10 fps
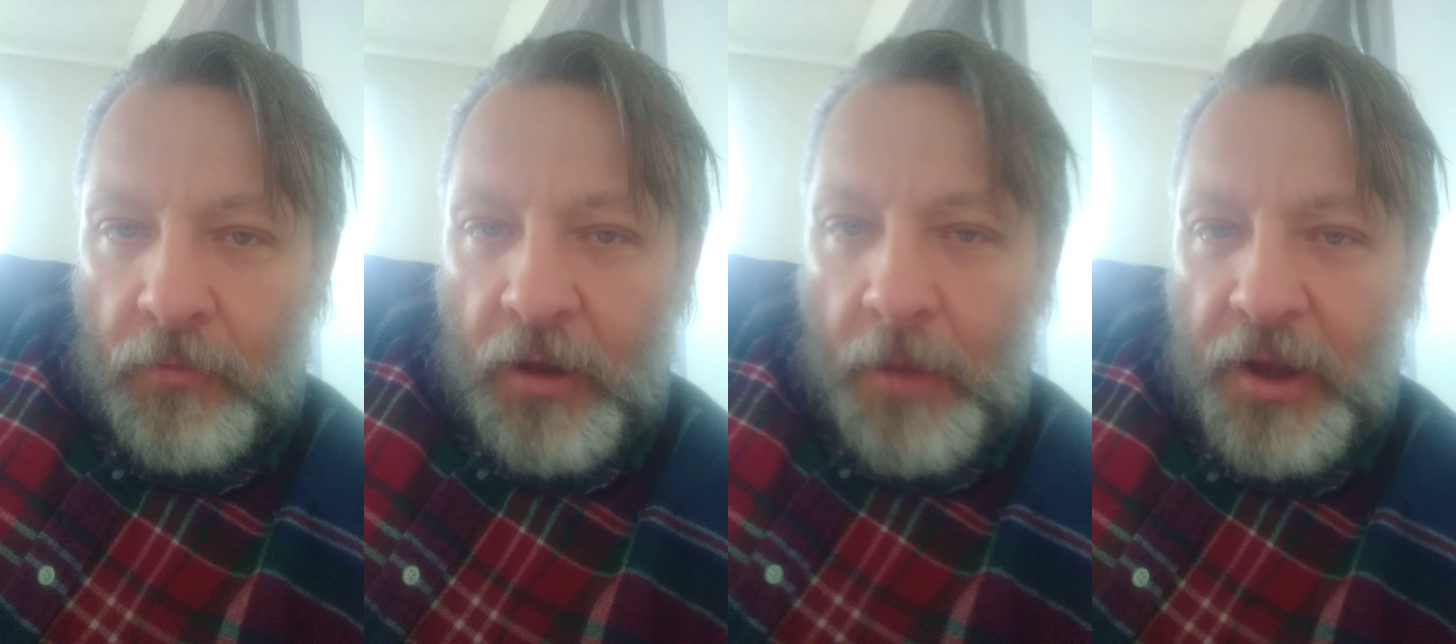
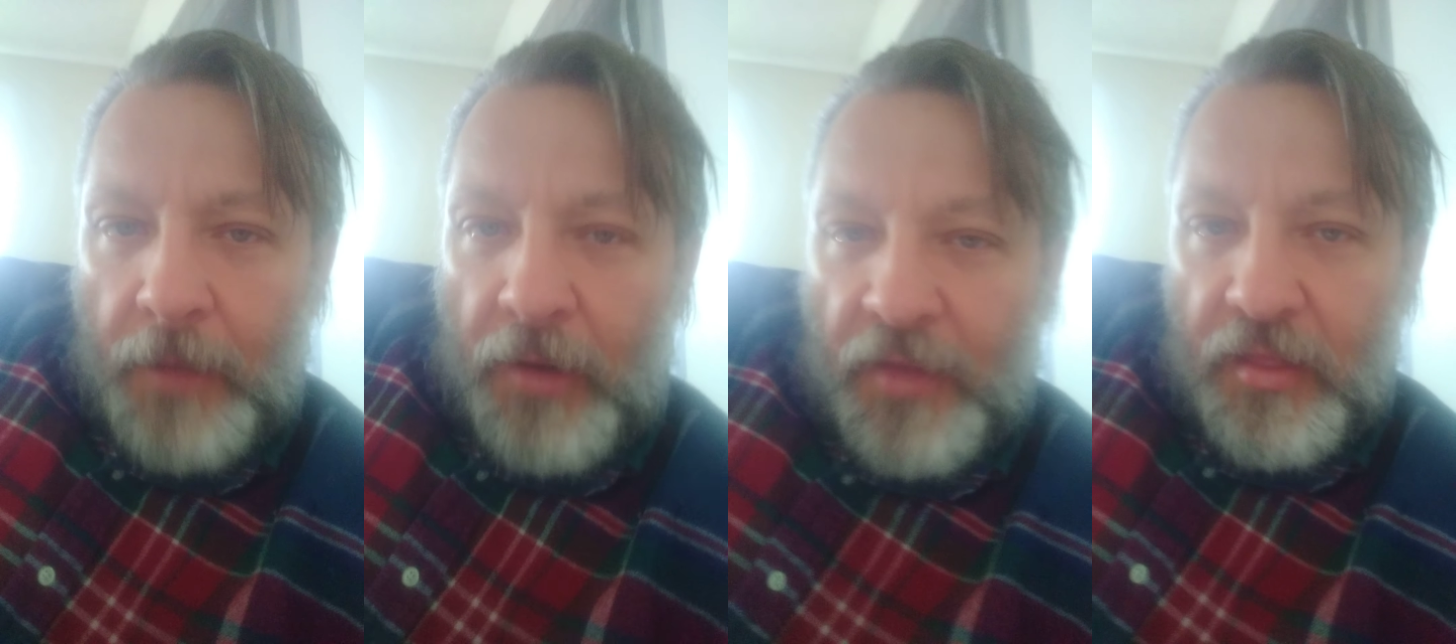We're coming
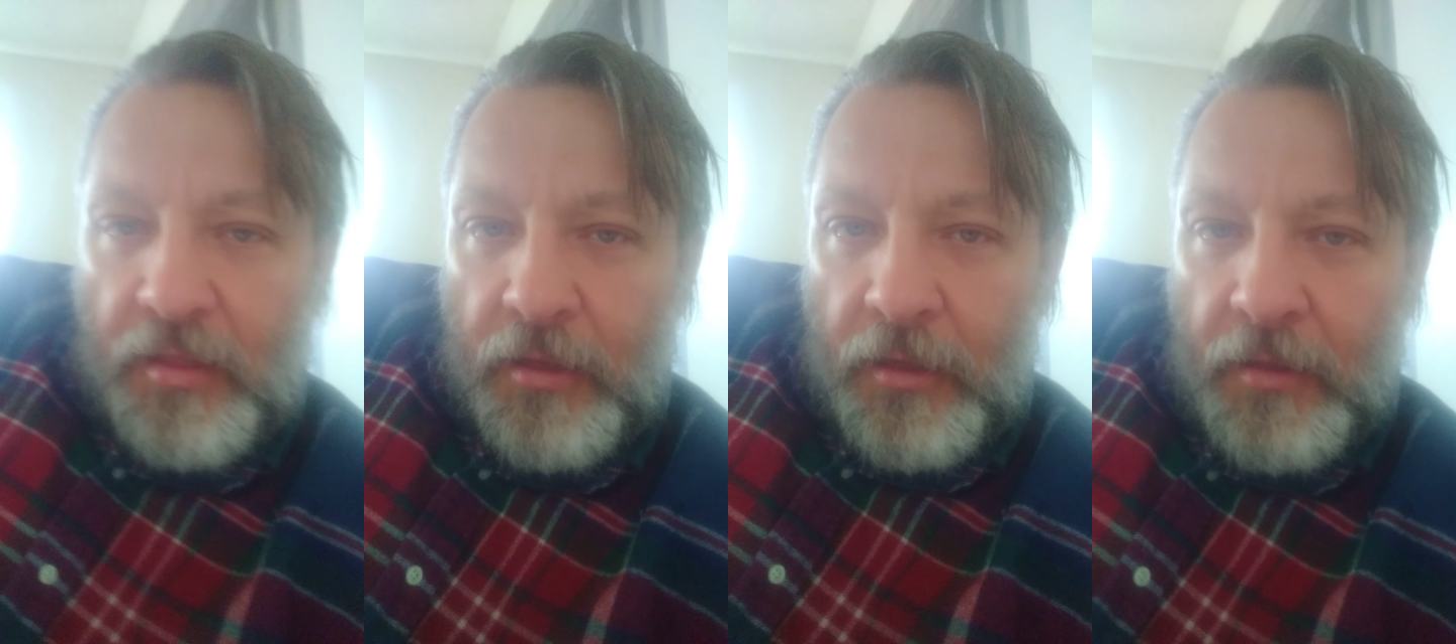up on
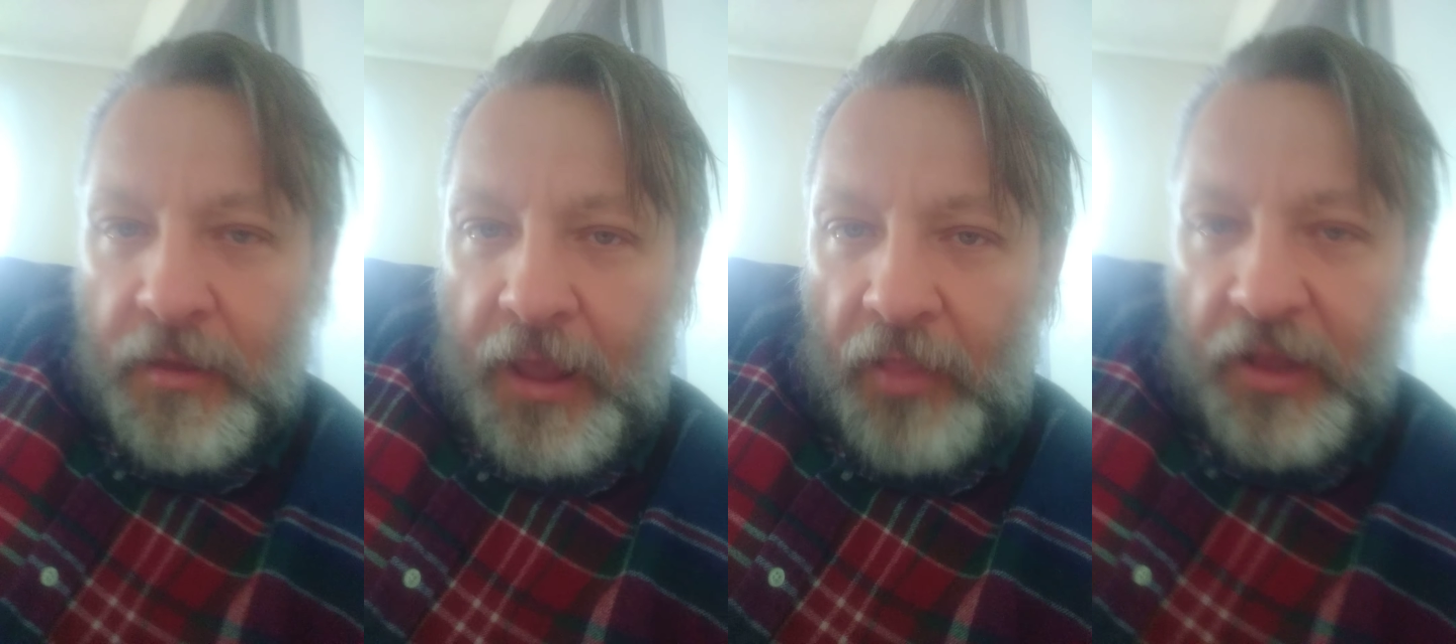the
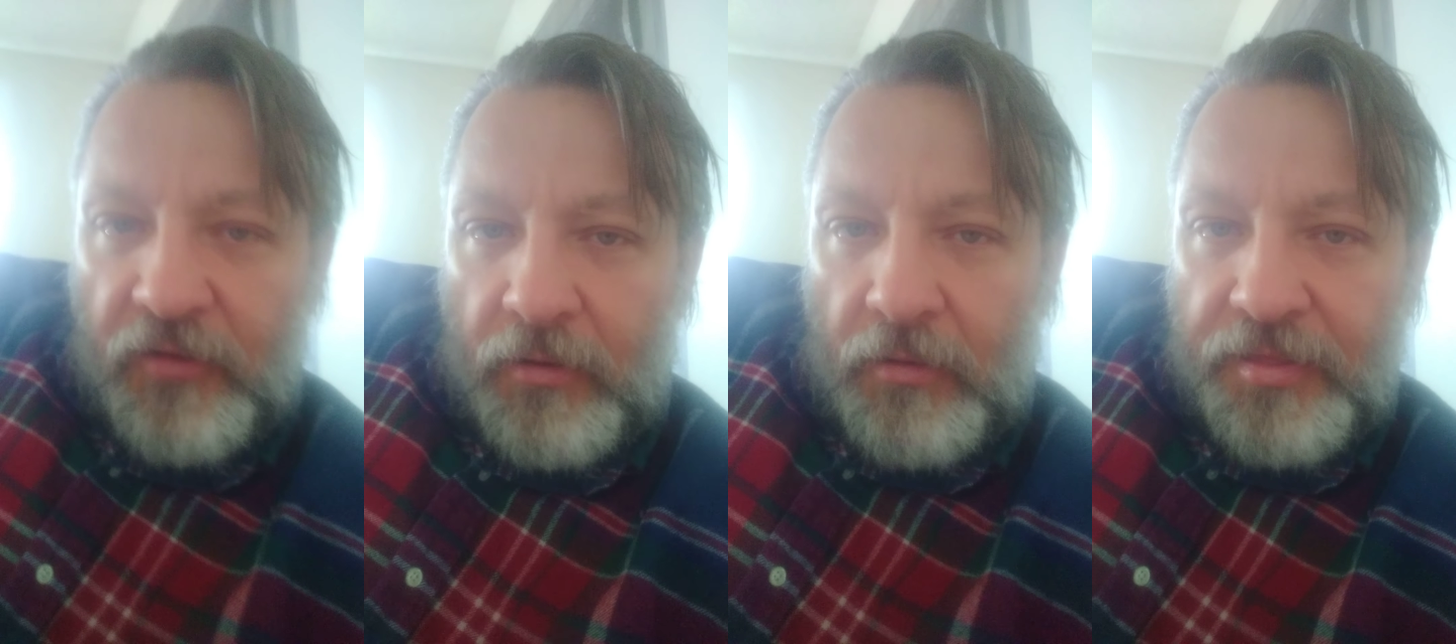
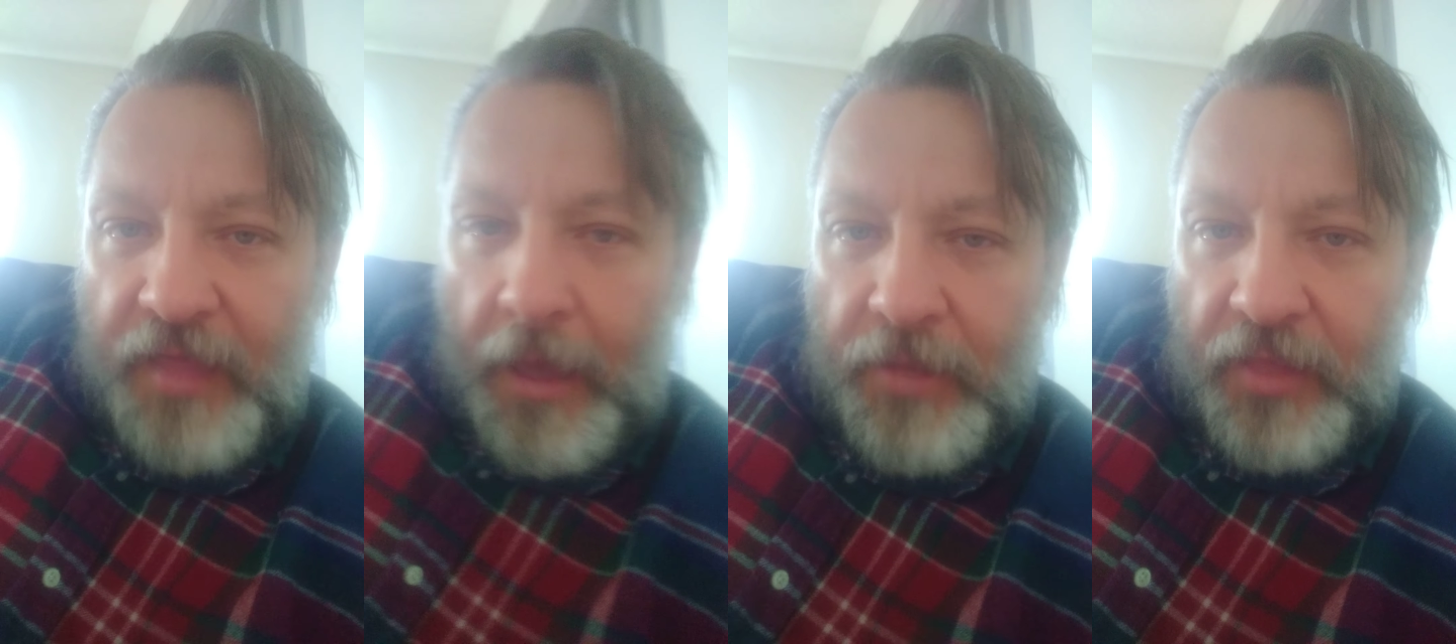calendrical
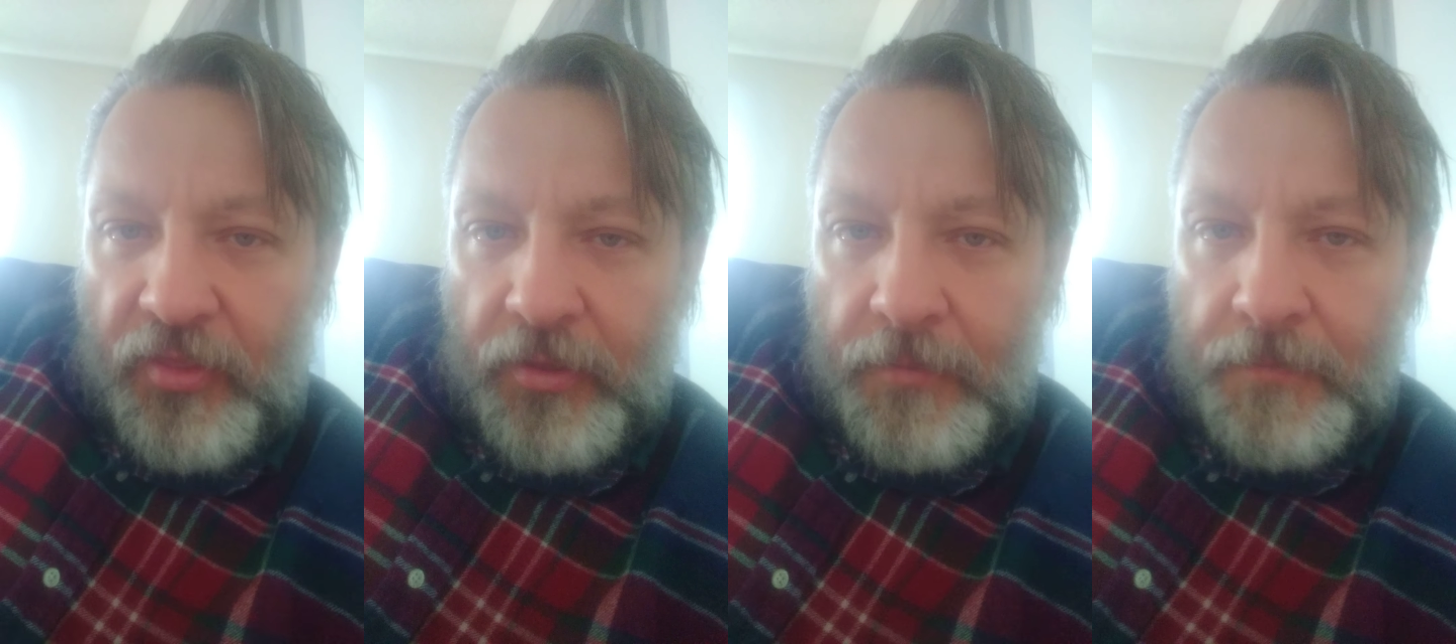
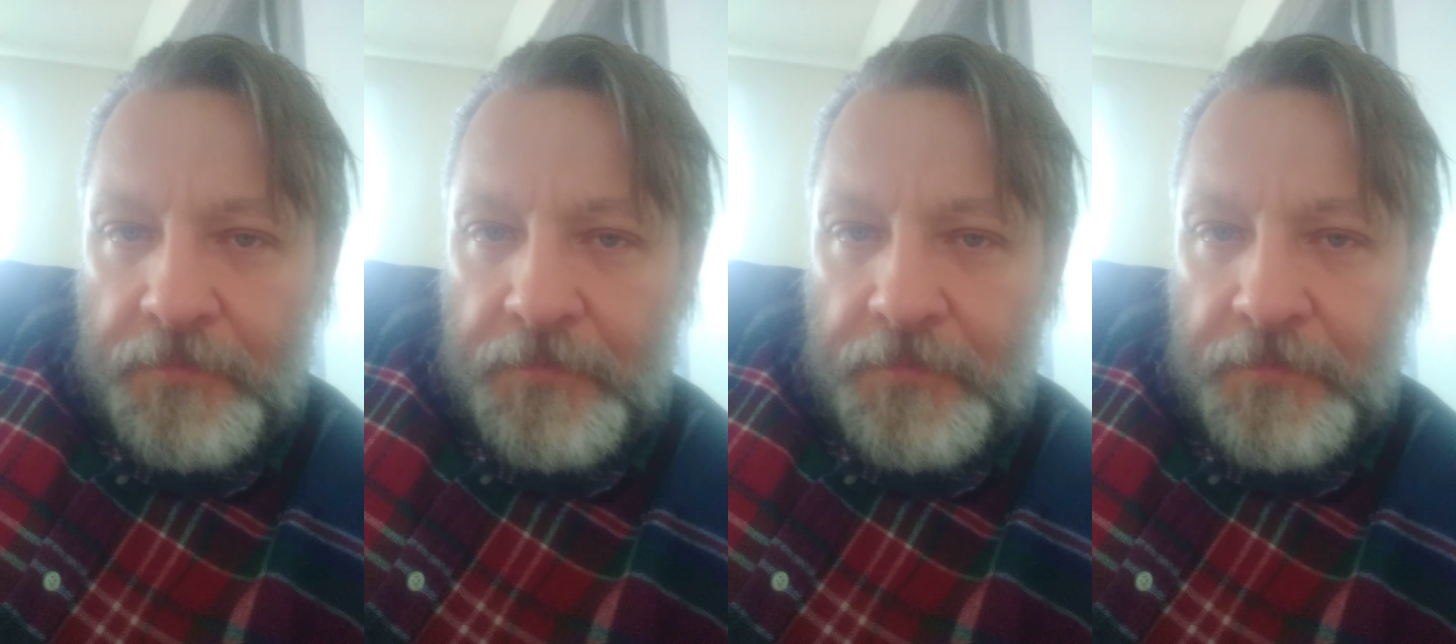Sabbath.